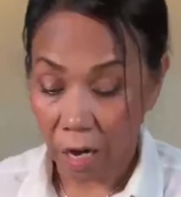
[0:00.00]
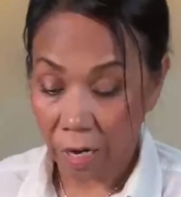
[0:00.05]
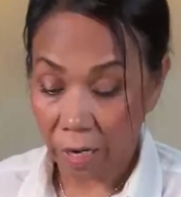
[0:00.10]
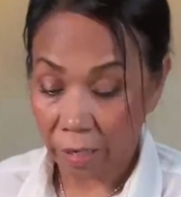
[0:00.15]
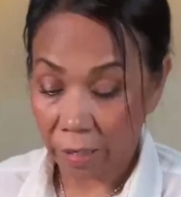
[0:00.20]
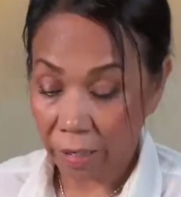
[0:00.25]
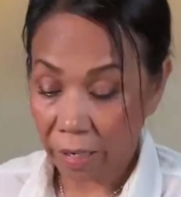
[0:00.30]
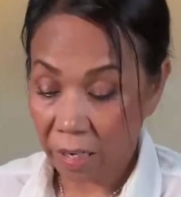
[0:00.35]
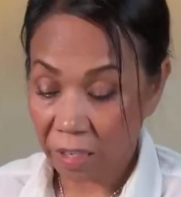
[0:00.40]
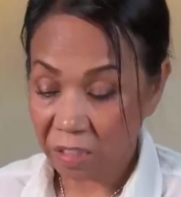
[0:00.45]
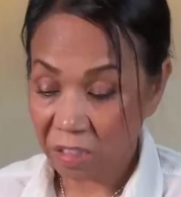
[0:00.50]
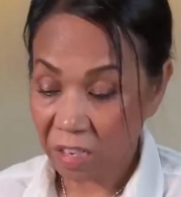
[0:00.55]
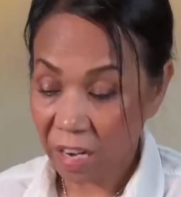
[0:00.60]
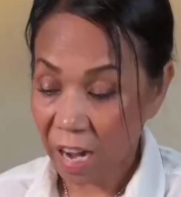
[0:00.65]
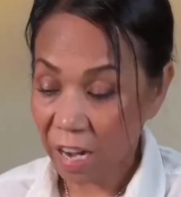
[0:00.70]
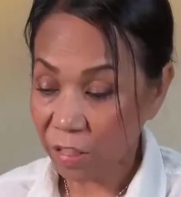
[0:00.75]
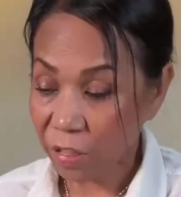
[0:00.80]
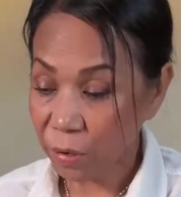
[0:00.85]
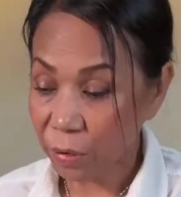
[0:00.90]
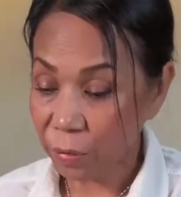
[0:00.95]
and
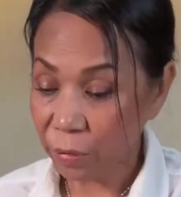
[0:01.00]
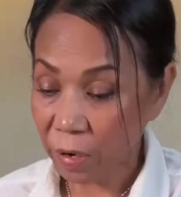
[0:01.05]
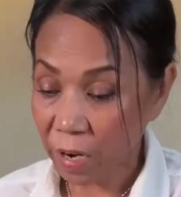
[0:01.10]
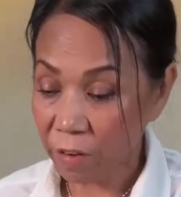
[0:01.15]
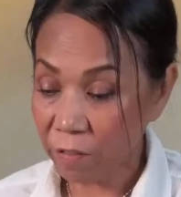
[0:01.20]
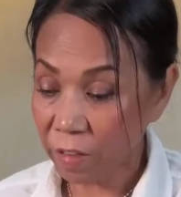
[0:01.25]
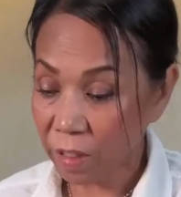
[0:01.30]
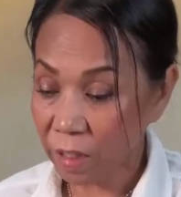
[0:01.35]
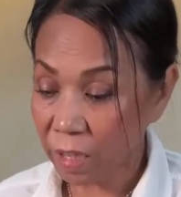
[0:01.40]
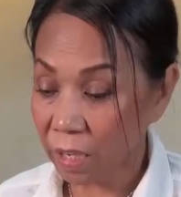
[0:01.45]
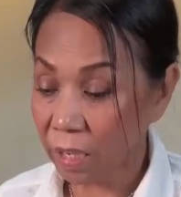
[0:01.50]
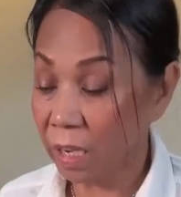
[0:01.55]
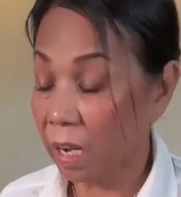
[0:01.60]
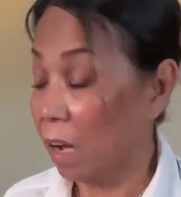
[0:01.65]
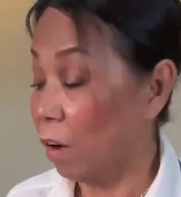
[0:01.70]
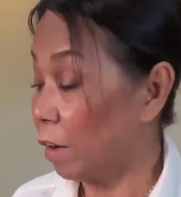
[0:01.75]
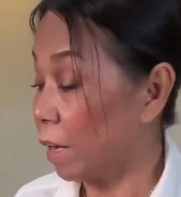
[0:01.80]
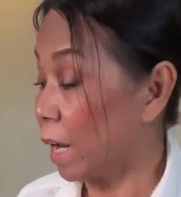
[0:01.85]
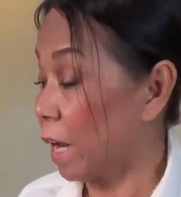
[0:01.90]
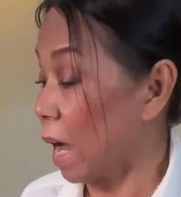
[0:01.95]
it slide through
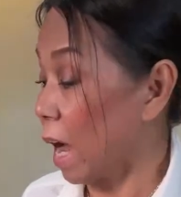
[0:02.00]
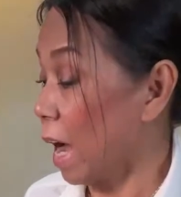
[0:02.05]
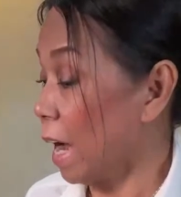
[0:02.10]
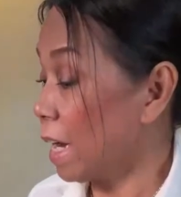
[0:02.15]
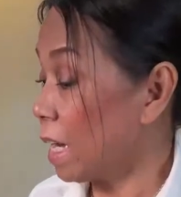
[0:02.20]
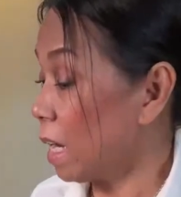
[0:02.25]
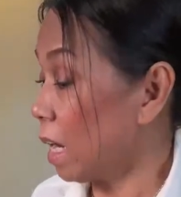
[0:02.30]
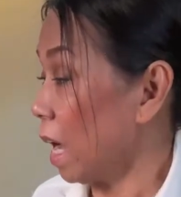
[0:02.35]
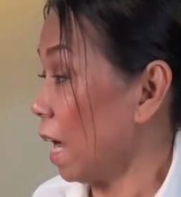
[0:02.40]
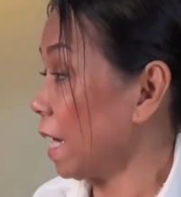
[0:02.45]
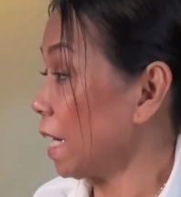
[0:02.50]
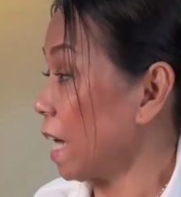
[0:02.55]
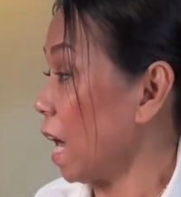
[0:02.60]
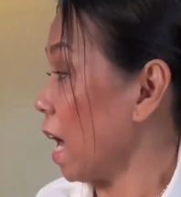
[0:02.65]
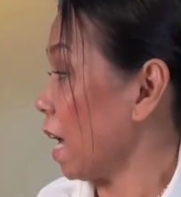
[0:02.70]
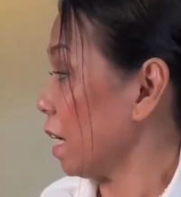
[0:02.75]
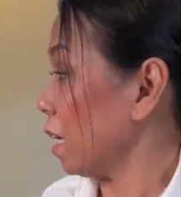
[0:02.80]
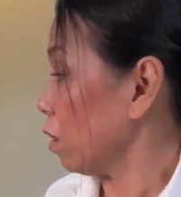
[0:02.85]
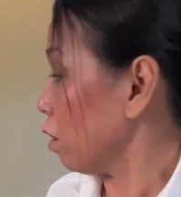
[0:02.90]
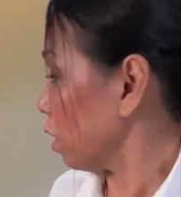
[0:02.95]
everything. Okay,
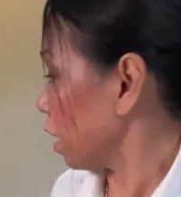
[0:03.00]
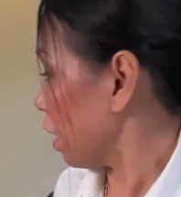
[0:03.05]
I got